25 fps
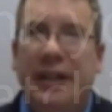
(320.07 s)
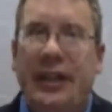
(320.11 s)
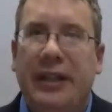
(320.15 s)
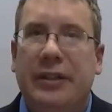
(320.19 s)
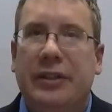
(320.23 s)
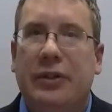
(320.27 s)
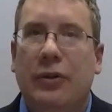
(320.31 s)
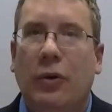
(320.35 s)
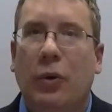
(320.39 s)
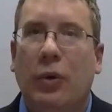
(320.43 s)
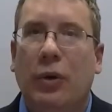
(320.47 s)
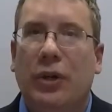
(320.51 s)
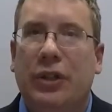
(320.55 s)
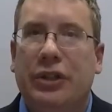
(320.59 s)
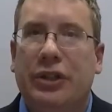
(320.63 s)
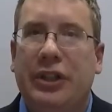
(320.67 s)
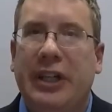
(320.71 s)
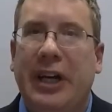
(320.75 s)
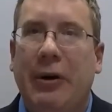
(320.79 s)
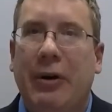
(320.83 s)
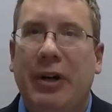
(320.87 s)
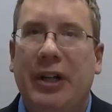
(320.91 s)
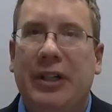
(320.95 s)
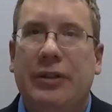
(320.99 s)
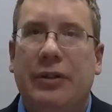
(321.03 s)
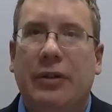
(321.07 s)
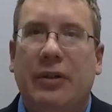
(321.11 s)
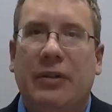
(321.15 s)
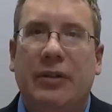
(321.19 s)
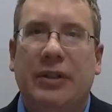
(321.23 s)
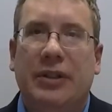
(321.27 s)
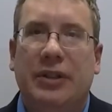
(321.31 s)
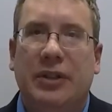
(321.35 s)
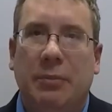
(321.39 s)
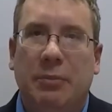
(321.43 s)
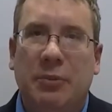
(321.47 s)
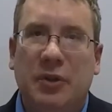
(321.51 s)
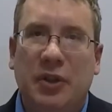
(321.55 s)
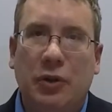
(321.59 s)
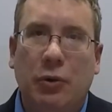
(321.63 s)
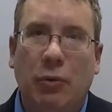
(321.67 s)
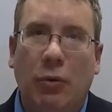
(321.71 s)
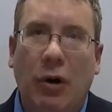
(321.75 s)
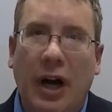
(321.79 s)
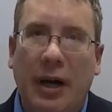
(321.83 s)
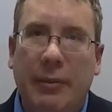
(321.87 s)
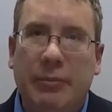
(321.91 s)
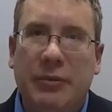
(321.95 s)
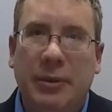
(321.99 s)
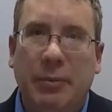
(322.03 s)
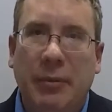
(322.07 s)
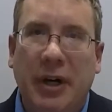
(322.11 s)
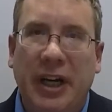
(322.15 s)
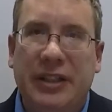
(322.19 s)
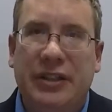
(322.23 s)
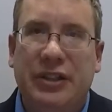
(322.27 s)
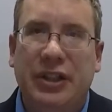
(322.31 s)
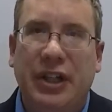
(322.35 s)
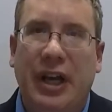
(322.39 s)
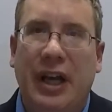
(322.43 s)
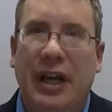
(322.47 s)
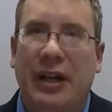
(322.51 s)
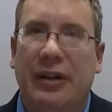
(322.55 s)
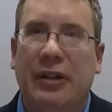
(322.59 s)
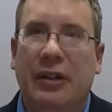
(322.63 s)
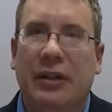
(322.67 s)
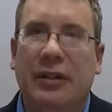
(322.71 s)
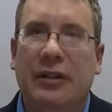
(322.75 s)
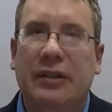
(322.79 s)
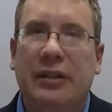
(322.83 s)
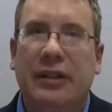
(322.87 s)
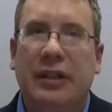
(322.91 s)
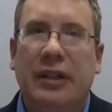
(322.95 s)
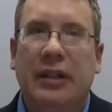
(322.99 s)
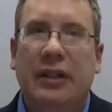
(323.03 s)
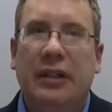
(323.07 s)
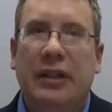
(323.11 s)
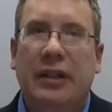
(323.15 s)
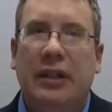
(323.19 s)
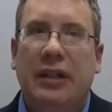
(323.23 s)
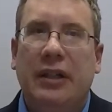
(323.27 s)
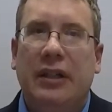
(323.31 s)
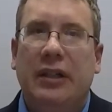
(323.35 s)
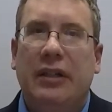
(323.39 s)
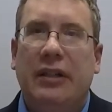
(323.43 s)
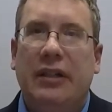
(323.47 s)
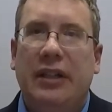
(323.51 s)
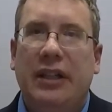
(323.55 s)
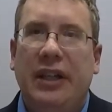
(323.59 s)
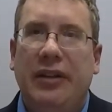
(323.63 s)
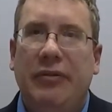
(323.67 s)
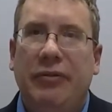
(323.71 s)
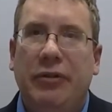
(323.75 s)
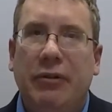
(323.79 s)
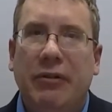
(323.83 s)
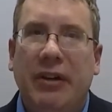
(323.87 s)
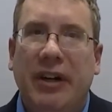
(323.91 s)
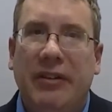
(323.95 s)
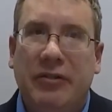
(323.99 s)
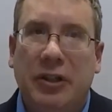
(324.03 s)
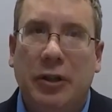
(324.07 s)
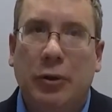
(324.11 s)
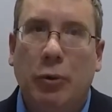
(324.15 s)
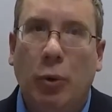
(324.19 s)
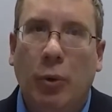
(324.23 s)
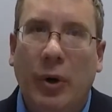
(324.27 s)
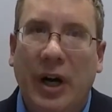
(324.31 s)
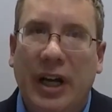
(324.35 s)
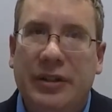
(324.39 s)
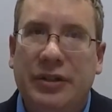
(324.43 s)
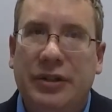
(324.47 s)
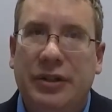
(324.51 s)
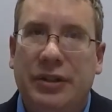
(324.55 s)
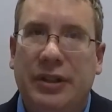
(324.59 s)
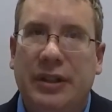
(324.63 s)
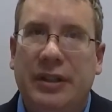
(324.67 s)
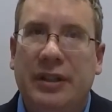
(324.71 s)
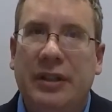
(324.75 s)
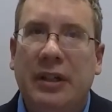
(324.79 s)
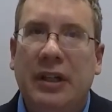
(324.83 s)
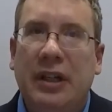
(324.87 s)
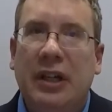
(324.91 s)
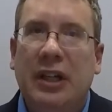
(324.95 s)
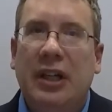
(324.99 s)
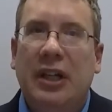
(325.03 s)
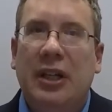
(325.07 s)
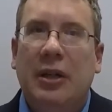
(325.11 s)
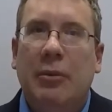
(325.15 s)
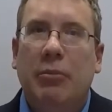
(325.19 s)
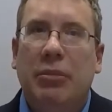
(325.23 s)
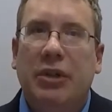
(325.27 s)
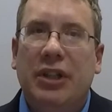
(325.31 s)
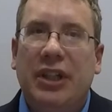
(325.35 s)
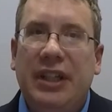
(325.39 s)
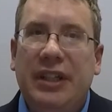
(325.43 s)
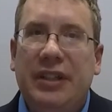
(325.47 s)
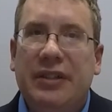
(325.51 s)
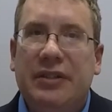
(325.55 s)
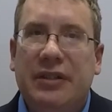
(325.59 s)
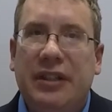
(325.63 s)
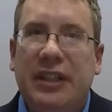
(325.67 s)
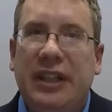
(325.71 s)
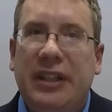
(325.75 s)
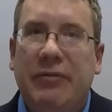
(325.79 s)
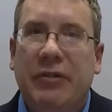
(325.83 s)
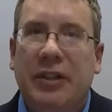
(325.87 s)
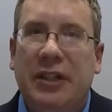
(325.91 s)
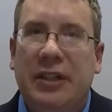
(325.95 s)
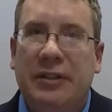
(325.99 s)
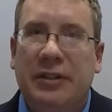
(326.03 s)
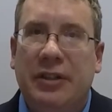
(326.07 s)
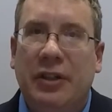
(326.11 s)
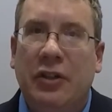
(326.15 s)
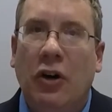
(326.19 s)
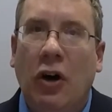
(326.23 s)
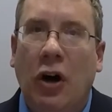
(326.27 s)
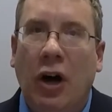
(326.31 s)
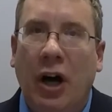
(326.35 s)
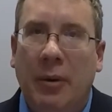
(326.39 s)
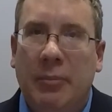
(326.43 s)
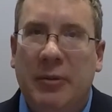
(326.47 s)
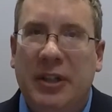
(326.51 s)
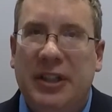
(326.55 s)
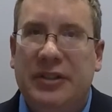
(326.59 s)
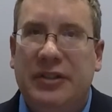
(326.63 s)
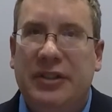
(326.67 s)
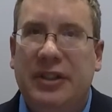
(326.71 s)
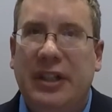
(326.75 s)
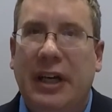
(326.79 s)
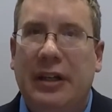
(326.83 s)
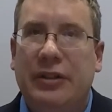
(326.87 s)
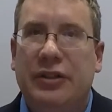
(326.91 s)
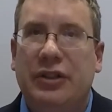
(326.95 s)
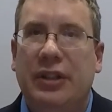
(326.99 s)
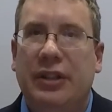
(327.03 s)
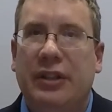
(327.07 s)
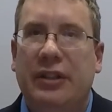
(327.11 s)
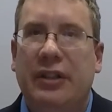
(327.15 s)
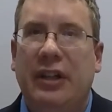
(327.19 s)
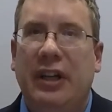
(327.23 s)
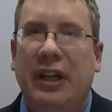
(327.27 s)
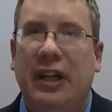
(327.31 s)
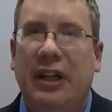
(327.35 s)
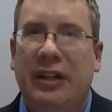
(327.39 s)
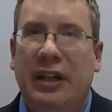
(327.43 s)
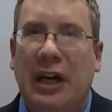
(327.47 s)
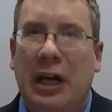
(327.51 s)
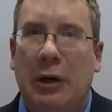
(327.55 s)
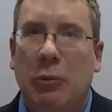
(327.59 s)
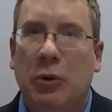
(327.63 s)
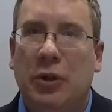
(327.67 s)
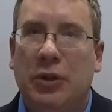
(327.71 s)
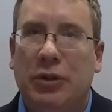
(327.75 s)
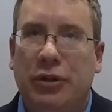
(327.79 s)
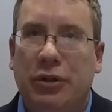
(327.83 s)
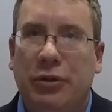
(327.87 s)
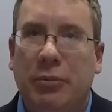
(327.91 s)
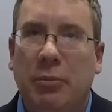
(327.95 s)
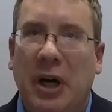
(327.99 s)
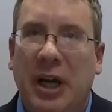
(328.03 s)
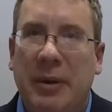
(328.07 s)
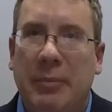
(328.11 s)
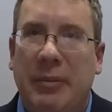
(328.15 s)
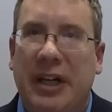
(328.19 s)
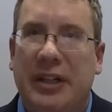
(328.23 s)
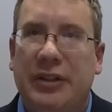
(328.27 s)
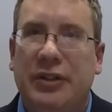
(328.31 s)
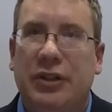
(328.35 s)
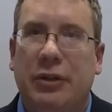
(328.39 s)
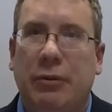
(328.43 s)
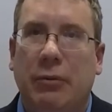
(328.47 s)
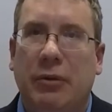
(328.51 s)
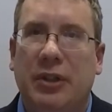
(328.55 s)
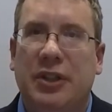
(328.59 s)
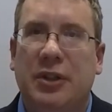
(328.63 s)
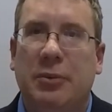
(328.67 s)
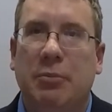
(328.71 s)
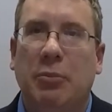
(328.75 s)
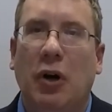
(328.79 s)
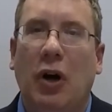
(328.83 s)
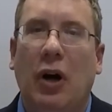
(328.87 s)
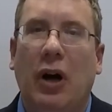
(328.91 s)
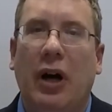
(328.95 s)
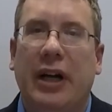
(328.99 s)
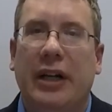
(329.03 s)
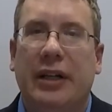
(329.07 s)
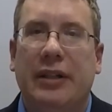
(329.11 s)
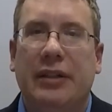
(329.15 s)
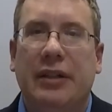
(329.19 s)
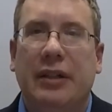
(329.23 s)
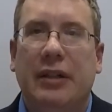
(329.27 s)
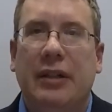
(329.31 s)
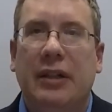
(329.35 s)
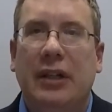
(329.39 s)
it or share it or subscribe to my channel. If you have a question, please leave it in the comments section and I will do my best to respond.